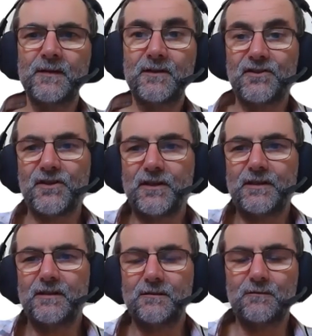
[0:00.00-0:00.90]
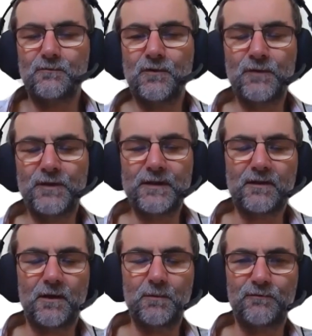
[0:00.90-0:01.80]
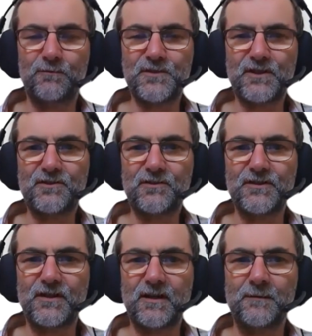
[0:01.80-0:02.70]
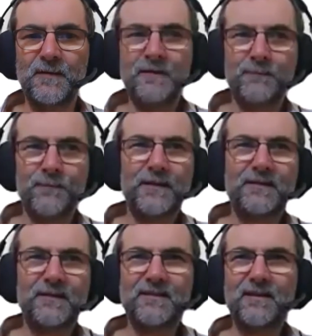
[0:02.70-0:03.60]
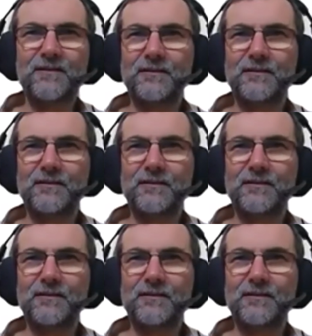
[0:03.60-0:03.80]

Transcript: as you say, you know, written in COBOL from centuries ago, it's kind of